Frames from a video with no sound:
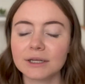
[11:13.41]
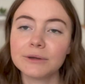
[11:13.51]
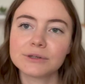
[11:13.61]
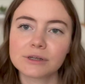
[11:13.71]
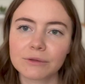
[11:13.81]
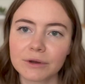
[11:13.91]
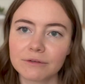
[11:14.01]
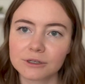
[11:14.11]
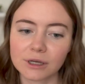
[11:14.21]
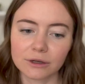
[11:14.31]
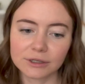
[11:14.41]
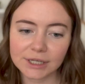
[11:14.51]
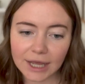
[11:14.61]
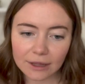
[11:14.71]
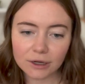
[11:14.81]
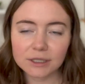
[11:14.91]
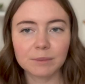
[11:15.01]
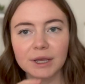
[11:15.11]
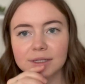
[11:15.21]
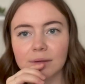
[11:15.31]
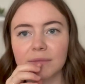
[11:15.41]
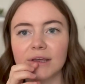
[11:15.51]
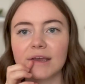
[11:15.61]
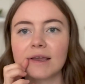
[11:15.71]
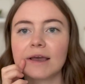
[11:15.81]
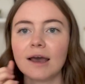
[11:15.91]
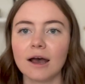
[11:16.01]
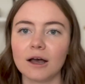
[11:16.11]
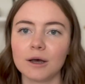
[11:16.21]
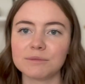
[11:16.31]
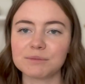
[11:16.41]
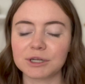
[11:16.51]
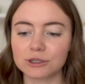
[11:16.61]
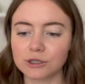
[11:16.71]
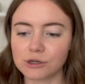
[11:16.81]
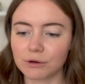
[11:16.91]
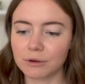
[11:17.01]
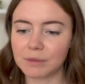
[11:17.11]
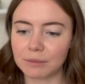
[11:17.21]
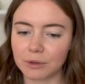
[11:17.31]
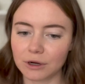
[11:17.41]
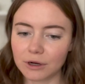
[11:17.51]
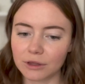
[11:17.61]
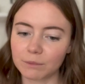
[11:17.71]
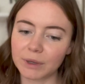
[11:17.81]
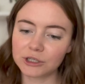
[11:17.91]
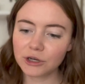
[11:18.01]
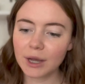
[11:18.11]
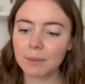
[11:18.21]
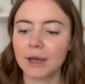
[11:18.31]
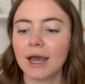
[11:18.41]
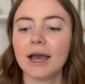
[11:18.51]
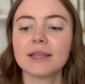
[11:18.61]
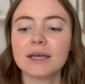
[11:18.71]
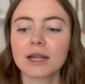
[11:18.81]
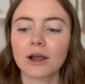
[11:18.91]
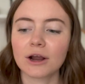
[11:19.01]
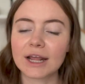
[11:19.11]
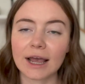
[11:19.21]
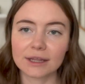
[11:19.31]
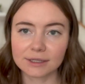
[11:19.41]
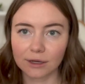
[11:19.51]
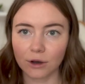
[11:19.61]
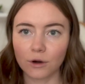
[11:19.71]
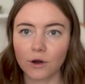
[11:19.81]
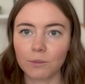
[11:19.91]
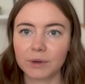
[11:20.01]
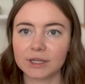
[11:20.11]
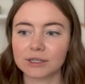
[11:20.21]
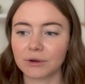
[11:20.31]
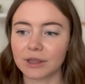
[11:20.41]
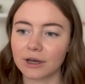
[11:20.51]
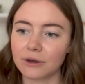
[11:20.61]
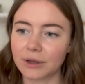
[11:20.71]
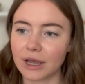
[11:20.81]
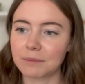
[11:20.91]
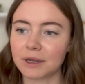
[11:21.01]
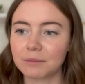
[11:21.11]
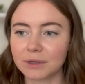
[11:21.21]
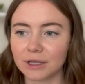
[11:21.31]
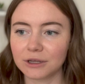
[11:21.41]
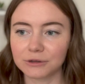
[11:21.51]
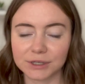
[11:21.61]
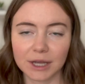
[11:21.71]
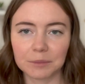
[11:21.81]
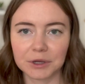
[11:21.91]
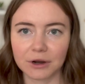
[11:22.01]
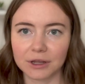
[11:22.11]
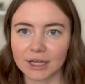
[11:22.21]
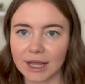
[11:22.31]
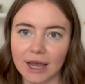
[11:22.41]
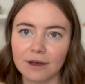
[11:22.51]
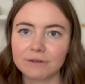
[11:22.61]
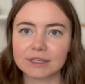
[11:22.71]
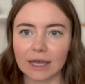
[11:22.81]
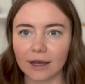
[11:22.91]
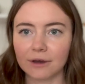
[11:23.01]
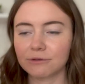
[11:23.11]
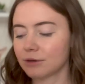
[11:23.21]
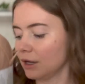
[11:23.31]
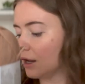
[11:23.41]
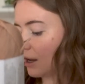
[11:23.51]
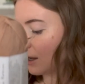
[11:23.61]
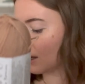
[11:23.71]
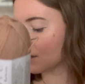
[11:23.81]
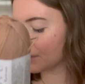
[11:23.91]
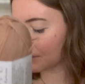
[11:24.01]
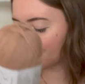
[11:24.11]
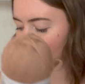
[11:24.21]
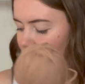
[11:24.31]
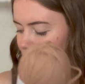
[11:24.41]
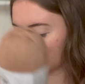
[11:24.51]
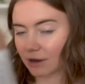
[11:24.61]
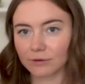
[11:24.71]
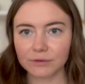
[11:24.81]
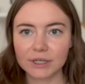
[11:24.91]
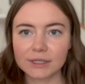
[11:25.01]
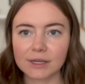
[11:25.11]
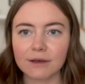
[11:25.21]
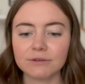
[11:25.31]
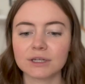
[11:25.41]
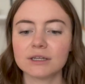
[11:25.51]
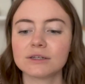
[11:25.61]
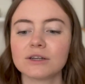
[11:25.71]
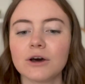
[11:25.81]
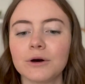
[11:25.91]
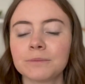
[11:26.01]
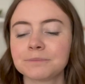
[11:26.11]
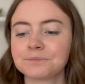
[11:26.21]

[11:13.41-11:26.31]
to use the three of those colors together to make something um, special to remember my trip. And then I already have this at home. And so I thought, okay, I'm gonna be using up yarn that I have because I have um, maybe two and a half of these left. And so